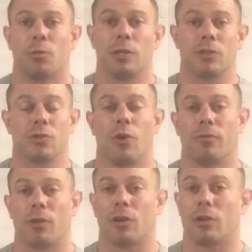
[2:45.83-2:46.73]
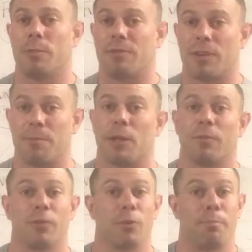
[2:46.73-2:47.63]
which is overall going to be fundamental
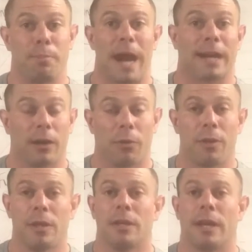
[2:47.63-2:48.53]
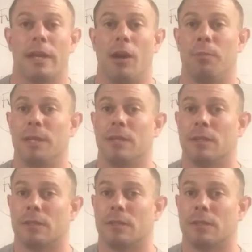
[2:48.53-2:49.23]
for your back health and helping